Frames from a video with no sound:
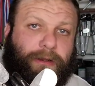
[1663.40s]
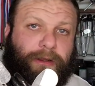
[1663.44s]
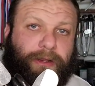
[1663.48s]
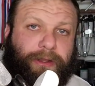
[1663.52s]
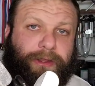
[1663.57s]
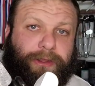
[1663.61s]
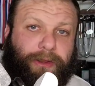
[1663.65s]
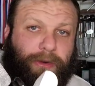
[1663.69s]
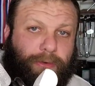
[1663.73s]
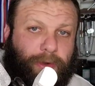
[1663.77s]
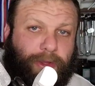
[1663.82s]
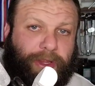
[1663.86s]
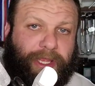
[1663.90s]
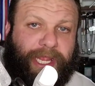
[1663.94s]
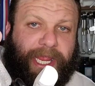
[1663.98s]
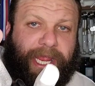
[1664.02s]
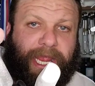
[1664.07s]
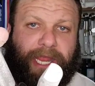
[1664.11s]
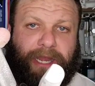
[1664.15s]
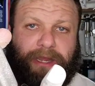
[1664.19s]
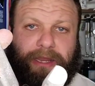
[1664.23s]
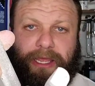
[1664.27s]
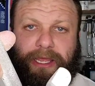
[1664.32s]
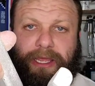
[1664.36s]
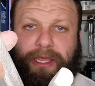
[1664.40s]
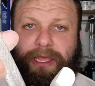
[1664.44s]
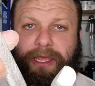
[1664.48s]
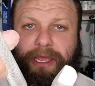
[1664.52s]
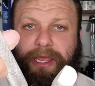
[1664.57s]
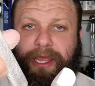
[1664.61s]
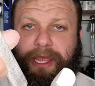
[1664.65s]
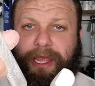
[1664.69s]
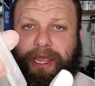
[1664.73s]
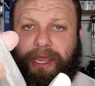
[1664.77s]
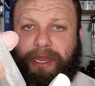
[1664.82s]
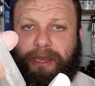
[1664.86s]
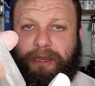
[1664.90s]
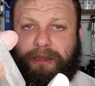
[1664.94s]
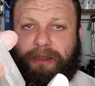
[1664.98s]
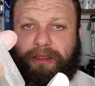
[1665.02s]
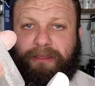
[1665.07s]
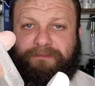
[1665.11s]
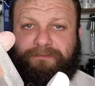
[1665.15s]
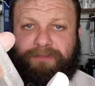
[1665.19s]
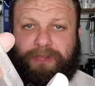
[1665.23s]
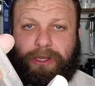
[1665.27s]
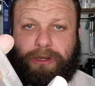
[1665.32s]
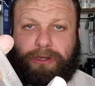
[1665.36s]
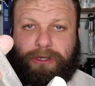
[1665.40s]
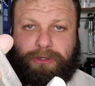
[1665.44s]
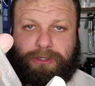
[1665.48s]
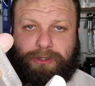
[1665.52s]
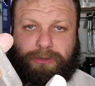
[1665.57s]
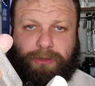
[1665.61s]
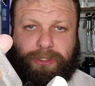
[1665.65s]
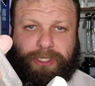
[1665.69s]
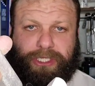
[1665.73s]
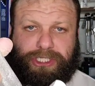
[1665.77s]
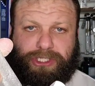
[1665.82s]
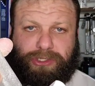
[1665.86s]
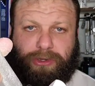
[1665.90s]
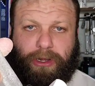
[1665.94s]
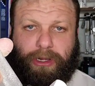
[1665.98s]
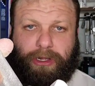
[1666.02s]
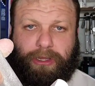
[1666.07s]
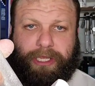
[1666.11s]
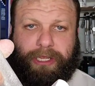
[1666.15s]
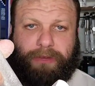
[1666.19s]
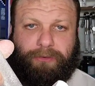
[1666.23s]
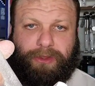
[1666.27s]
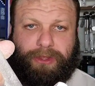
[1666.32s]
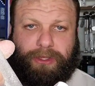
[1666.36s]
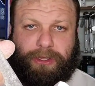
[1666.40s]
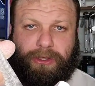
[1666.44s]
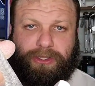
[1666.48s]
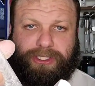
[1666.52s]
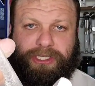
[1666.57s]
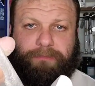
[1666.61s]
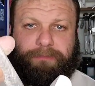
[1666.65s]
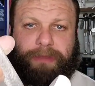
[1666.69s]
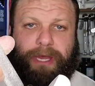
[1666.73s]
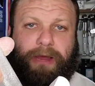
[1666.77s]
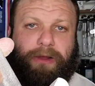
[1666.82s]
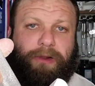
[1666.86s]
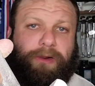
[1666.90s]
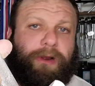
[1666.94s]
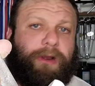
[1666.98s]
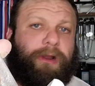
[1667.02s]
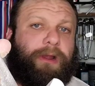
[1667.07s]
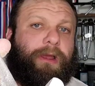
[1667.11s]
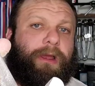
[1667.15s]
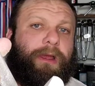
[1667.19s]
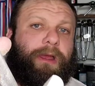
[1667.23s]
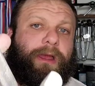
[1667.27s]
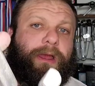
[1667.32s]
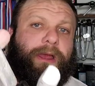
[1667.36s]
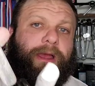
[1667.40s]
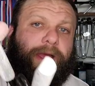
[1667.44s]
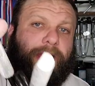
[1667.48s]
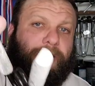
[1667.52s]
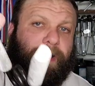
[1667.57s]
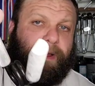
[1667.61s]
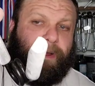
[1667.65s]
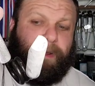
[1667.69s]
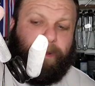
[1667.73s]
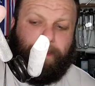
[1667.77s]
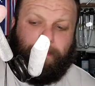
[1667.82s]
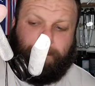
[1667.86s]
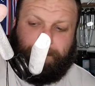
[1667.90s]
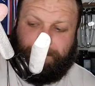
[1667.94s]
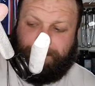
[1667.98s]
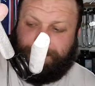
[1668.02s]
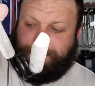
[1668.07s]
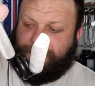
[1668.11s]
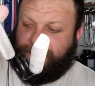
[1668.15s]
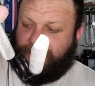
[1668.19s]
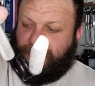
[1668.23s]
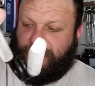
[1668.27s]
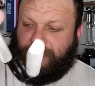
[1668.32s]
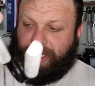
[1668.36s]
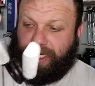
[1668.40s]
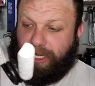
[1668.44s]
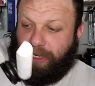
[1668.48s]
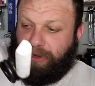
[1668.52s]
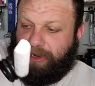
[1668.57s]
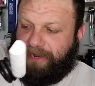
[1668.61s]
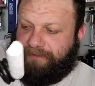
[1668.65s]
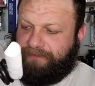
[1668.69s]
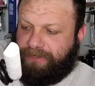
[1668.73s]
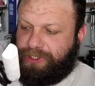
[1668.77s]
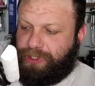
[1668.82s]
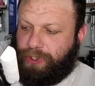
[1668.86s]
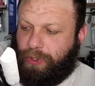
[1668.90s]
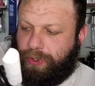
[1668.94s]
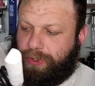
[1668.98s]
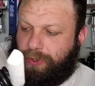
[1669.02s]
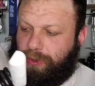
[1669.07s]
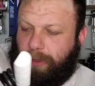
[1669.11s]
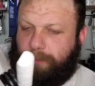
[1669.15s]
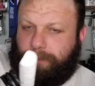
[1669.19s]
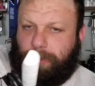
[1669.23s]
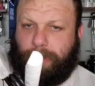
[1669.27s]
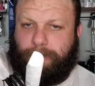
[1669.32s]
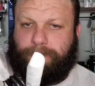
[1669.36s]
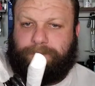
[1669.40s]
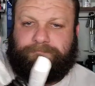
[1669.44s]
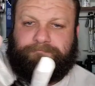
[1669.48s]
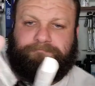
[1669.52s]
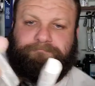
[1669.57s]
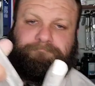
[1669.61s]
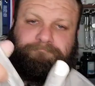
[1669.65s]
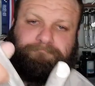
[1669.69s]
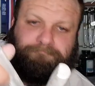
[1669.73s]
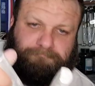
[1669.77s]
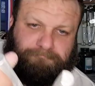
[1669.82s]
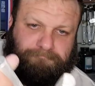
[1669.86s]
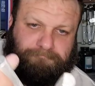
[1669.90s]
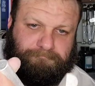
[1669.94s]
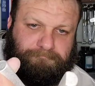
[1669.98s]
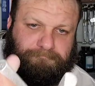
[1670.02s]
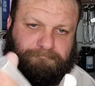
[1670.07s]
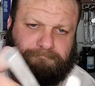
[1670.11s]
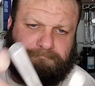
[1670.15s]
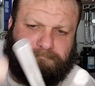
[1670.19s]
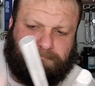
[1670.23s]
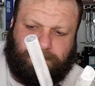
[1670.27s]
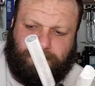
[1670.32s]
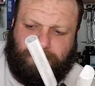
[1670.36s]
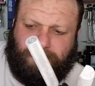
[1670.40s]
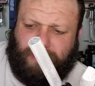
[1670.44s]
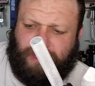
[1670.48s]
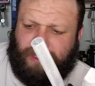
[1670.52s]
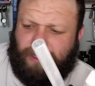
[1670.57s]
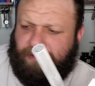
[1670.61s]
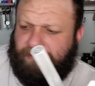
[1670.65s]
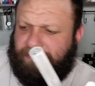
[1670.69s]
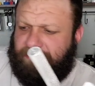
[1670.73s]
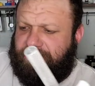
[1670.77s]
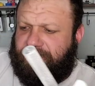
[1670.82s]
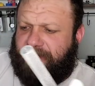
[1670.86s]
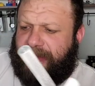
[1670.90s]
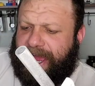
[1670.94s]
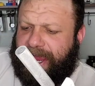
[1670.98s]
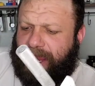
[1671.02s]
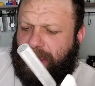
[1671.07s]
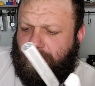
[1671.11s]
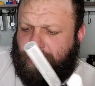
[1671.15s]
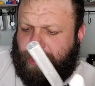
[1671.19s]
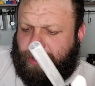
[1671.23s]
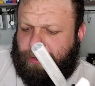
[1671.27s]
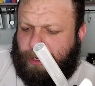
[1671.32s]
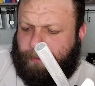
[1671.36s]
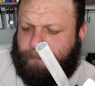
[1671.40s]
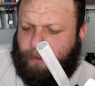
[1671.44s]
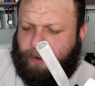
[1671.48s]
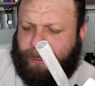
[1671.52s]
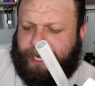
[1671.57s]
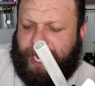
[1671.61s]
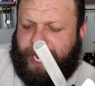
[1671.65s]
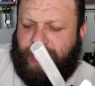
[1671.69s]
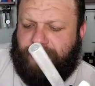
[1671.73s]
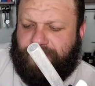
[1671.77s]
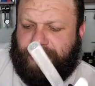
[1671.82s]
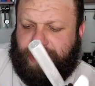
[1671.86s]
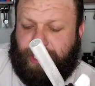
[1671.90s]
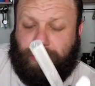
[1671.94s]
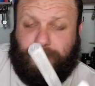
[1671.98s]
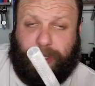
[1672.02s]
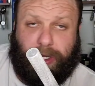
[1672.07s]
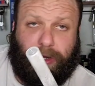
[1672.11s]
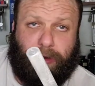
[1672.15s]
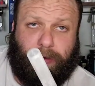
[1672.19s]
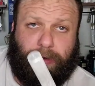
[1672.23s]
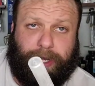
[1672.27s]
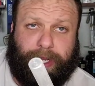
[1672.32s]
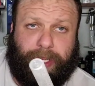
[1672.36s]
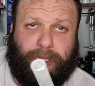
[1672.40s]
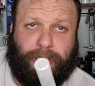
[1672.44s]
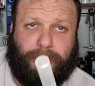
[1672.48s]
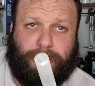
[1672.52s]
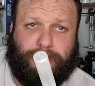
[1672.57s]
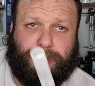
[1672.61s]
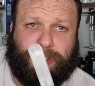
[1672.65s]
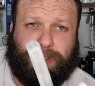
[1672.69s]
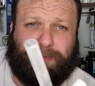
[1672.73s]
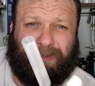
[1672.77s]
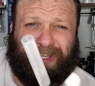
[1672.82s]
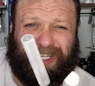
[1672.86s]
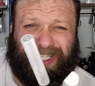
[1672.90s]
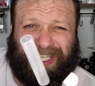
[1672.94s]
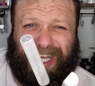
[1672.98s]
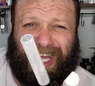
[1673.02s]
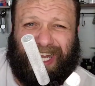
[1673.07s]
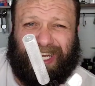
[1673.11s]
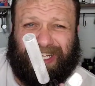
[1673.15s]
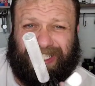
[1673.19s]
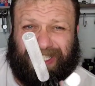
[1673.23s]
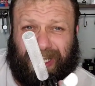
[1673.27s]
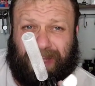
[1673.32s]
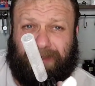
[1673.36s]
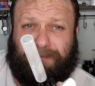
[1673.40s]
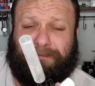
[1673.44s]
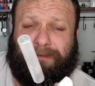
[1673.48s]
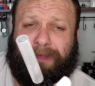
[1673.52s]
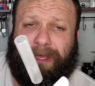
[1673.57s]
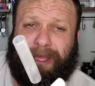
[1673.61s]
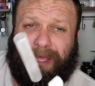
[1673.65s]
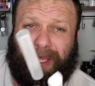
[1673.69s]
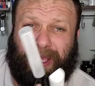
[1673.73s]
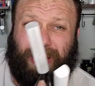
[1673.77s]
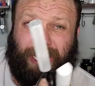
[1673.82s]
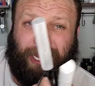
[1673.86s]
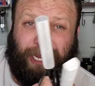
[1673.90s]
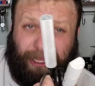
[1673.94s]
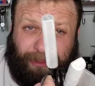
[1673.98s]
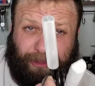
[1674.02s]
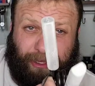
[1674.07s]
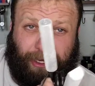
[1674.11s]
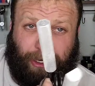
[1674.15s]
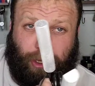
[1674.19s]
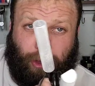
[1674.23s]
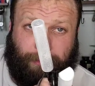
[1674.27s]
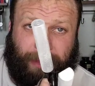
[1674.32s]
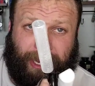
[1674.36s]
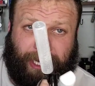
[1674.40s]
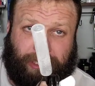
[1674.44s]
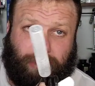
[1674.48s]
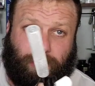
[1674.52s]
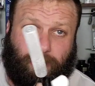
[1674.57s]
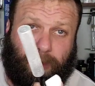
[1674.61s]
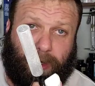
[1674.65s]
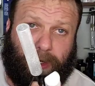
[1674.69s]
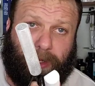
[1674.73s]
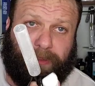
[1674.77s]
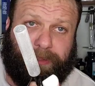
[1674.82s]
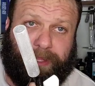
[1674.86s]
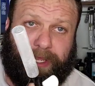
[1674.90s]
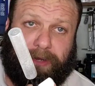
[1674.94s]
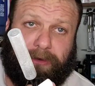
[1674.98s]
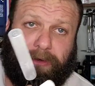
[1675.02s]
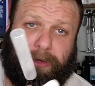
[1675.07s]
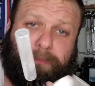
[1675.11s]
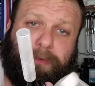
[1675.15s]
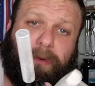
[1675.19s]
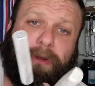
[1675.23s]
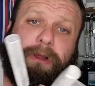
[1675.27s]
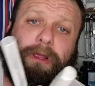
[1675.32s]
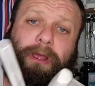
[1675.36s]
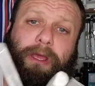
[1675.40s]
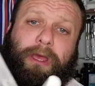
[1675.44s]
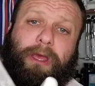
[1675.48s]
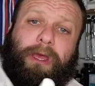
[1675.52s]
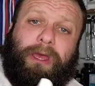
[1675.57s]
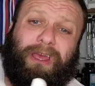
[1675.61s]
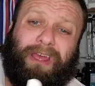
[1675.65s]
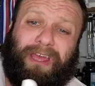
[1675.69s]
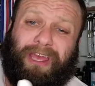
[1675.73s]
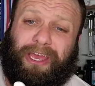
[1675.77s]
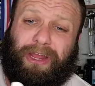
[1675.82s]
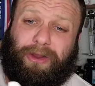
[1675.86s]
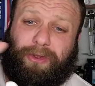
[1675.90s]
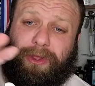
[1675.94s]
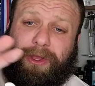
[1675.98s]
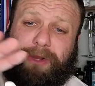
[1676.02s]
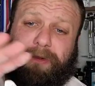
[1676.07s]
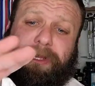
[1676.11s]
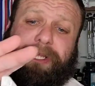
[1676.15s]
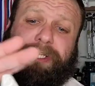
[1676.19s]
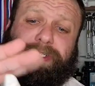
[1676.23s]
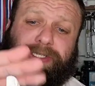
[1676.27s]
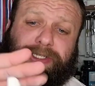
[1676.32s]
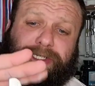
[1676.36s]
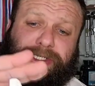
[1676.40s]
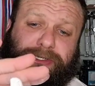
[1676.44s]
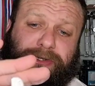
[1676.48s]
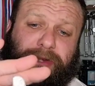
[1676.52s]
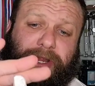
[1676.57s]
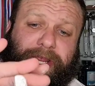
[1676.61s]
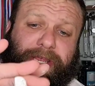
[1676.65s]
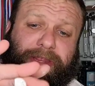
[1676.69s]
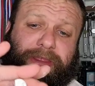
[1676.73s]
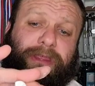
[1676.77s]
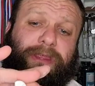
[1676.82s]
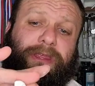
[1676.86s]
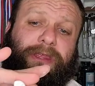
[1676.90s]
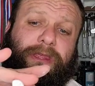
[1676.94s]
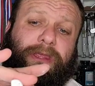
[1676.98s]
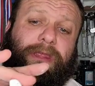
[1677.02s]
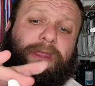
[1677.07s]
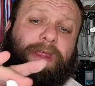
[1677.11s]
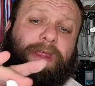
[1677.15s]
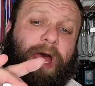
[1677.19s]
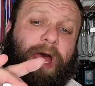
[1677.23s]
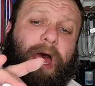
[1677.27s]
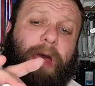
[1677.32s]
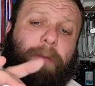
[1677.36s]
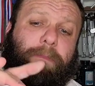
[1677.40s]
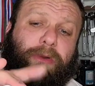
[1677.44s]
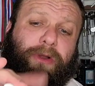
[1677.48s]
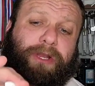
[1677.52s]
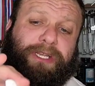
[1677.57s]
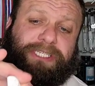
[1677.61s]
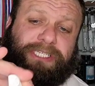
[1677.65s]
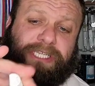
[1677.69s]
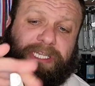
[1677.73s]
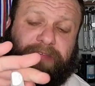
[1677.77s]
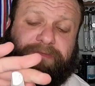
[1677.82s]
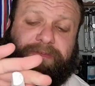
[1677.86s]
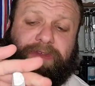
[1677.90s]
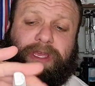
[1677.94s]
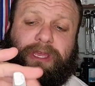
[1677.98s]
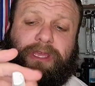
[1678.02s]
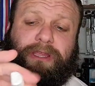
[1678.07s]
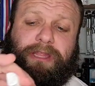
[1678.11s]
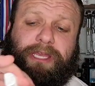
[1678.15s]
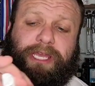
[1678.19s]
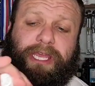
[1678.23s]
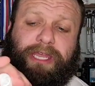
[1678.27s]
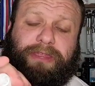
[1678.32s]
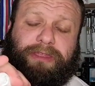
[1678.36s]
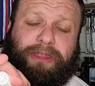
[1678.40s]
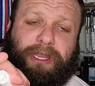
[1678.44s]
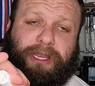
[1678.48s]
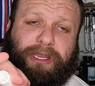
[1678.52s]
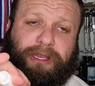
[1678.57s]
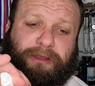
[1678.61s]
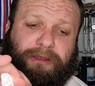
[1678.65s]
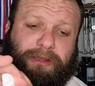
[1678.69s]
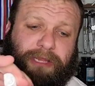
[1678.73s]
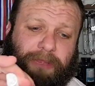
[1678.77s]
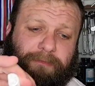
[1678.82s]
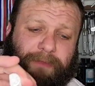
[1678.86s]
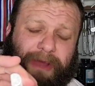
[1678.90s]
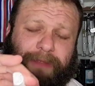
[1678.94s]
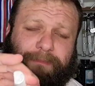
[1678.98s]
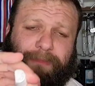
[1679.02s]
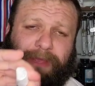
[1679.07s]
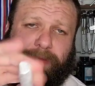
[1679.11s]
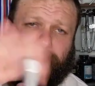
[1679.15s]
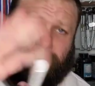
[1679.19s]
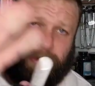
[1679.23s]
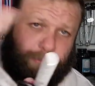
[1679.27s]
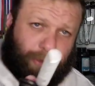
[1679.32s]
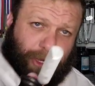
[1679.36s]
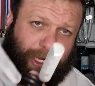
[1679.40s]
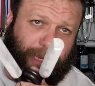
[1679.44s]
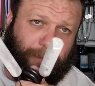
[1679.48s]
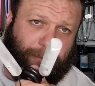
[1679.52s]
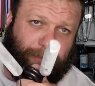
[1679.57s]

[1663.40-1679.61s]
they're really handy. And if you're really struggling with closing power and you don't have a choked gripper, file a gripper down that you can already close, but it's kind of tough, and then go back to work on that gripper. It'll increase your strength pretty significantly, and then you might be able to break a